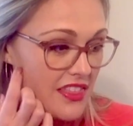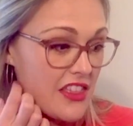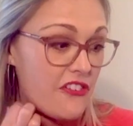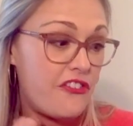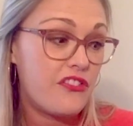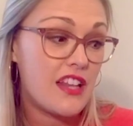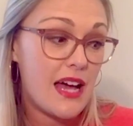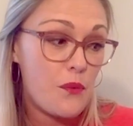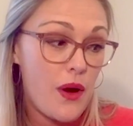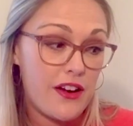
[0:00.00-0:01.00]
The
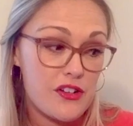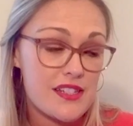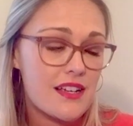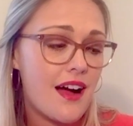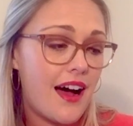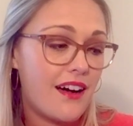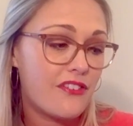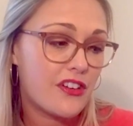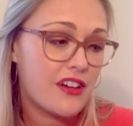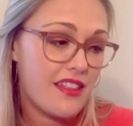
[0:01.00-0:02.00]
floodwaters
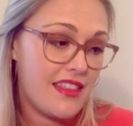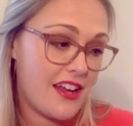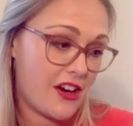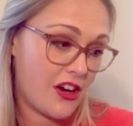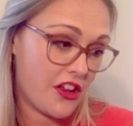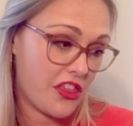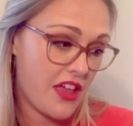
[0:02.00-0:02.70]
covered the earth,